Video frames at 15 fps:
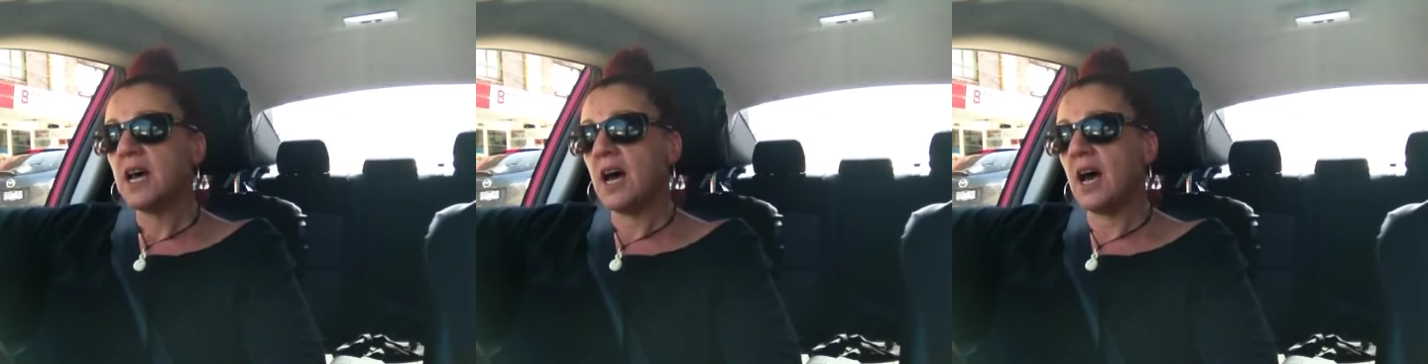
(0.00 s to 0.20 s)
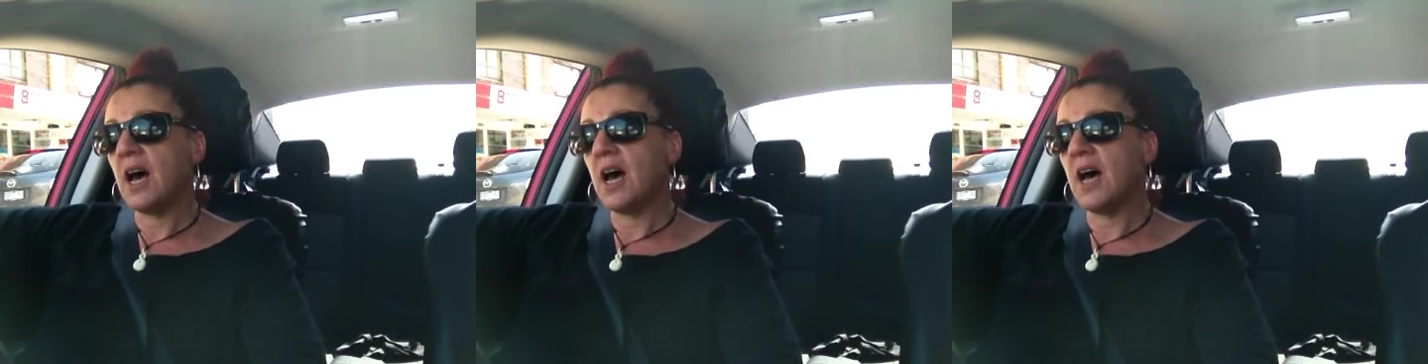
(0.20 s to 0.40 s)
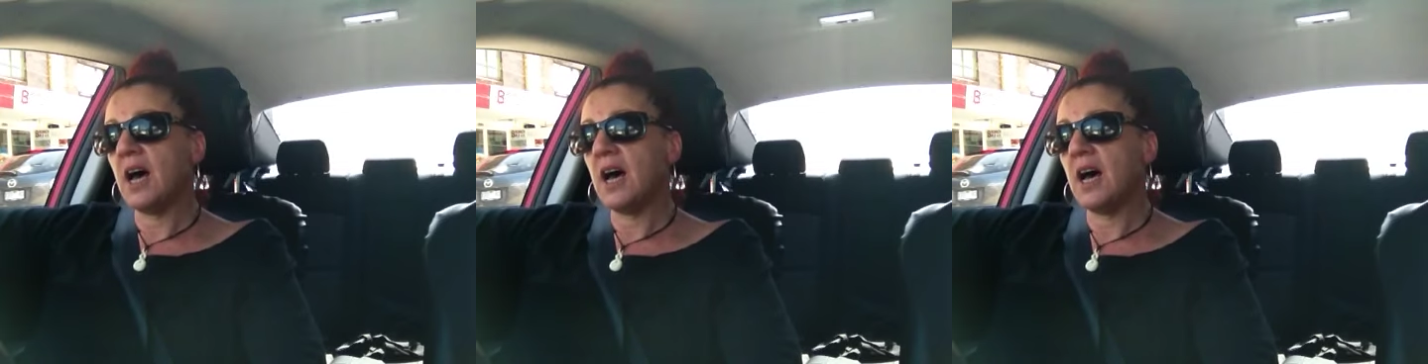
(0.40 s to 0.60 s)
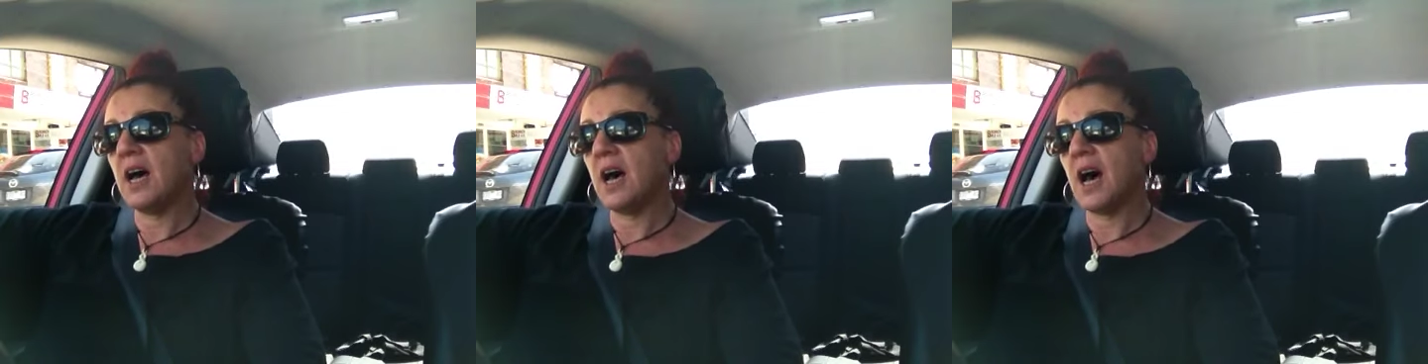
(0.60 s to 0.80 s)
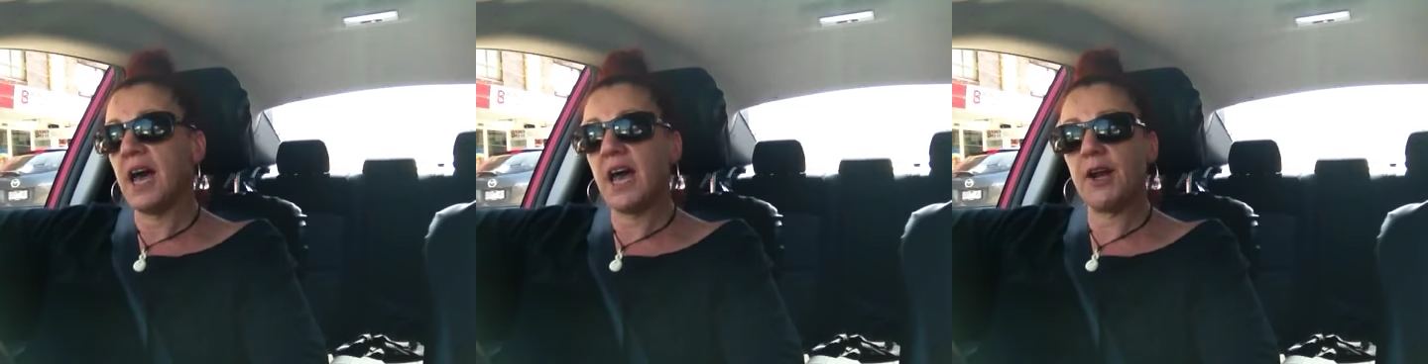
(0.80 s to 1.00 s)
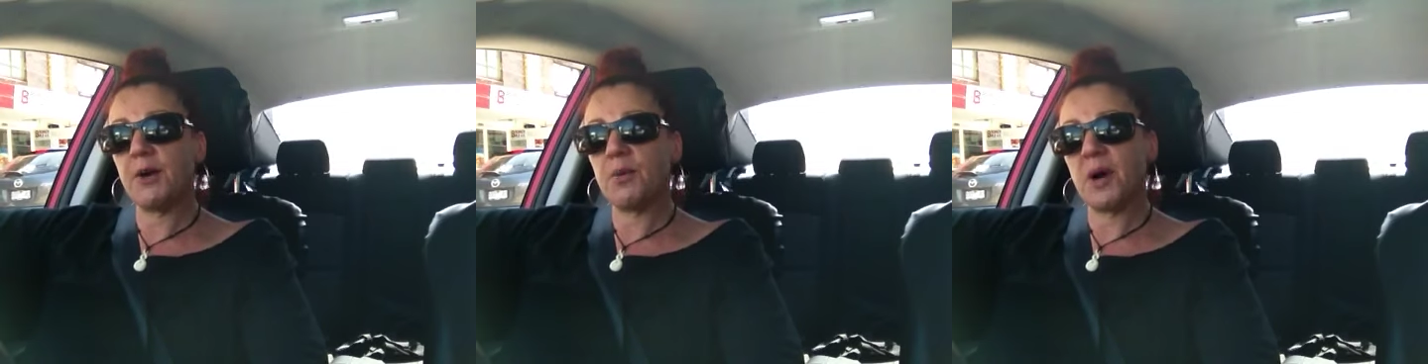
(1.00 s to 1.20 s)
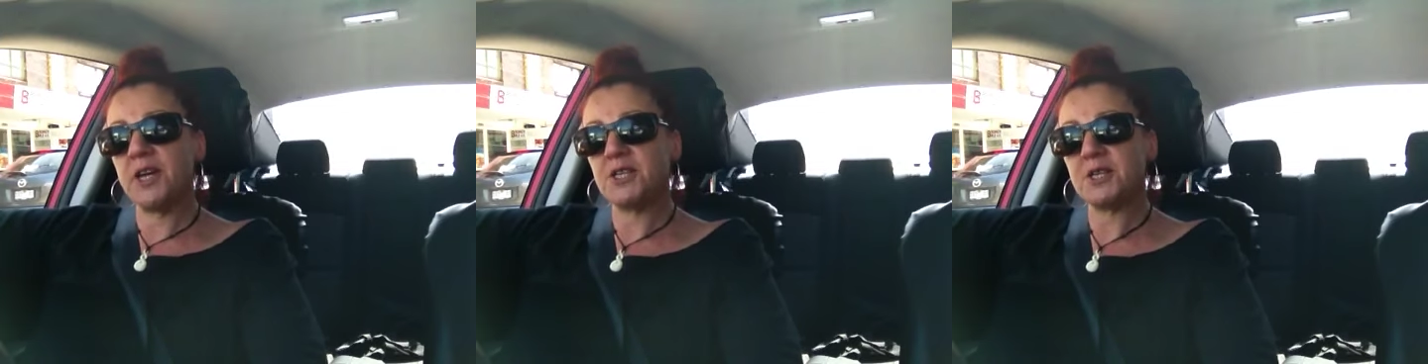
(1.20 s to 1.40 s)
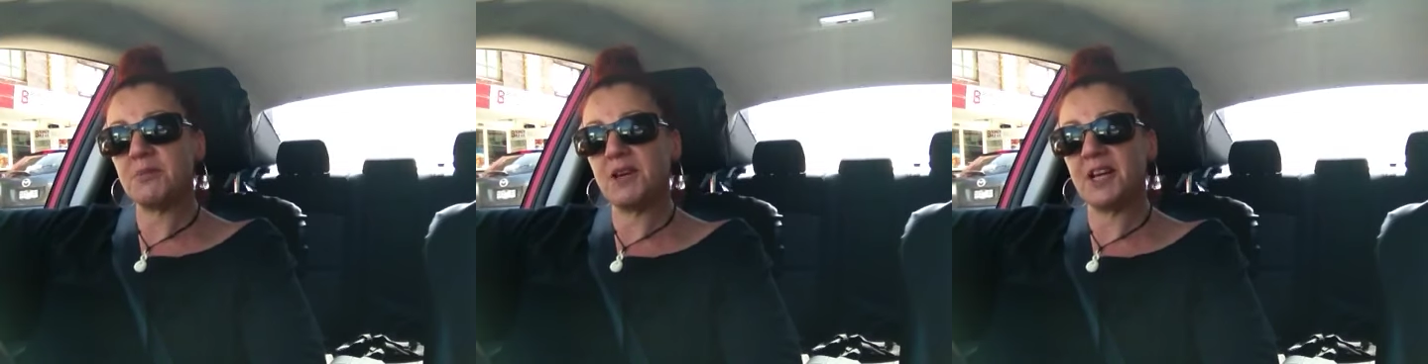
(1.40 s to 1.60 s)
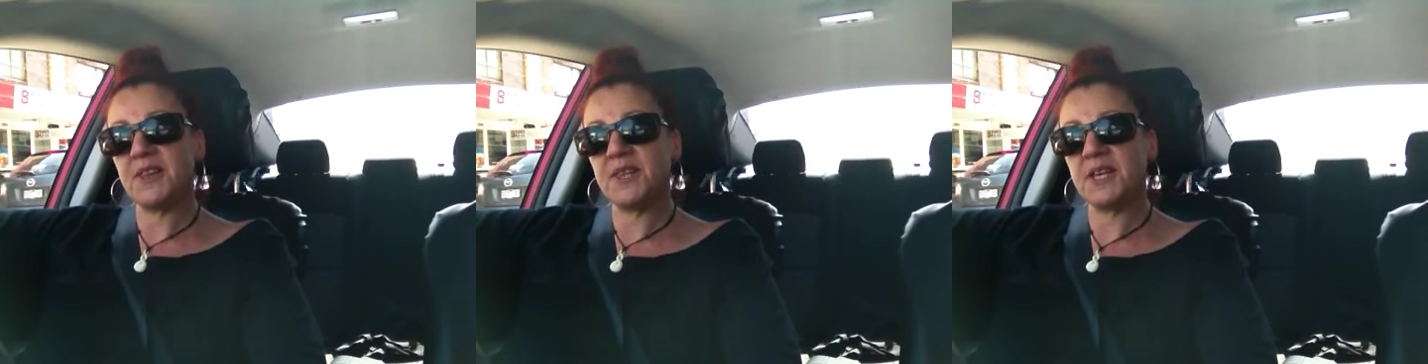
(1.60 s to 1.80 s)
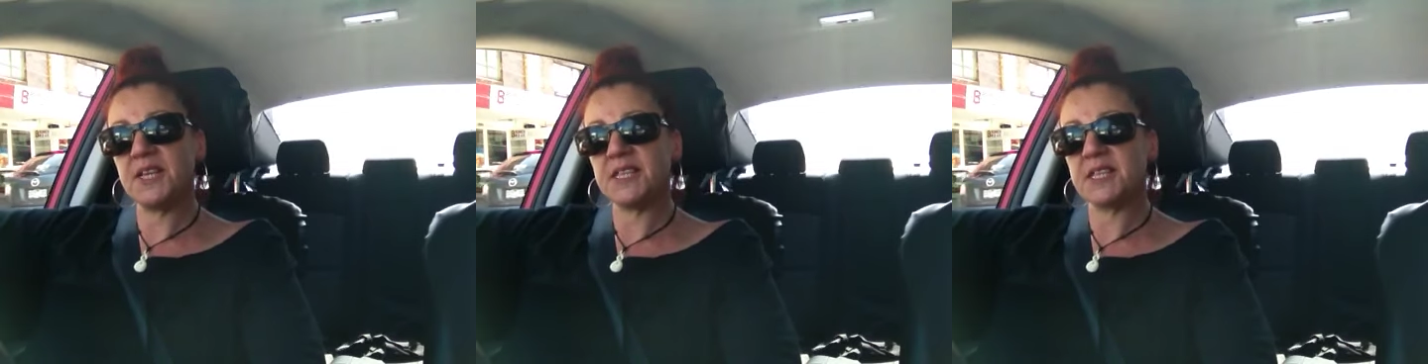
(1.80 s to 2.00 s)
I added way too many
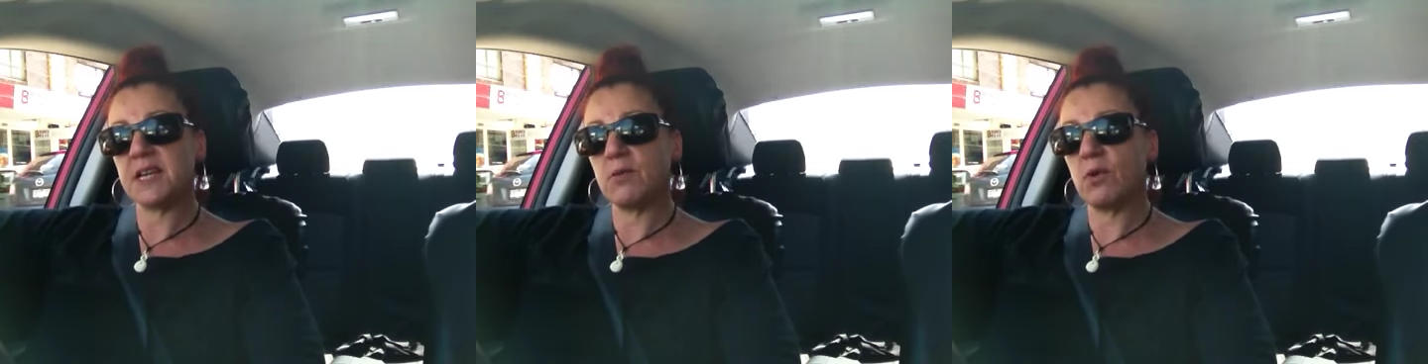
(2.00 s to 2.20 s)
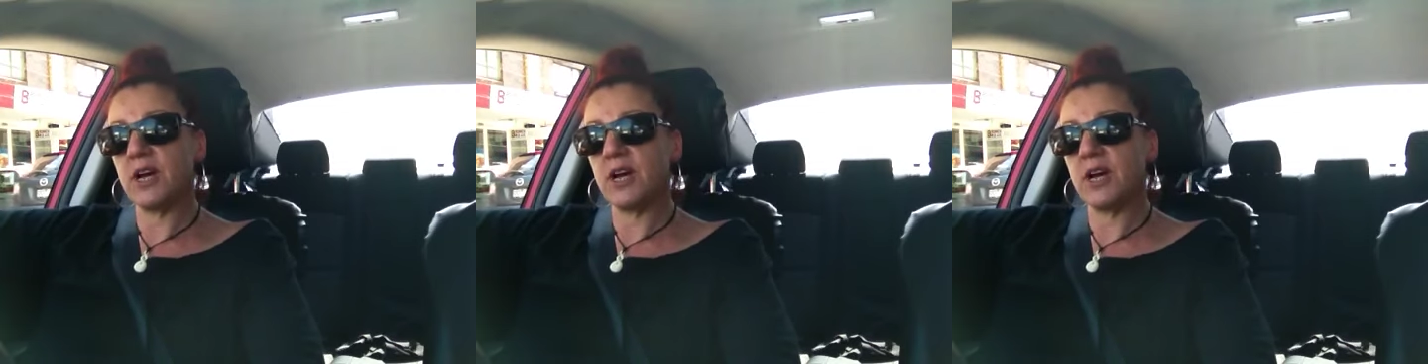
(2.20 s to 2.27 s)
things in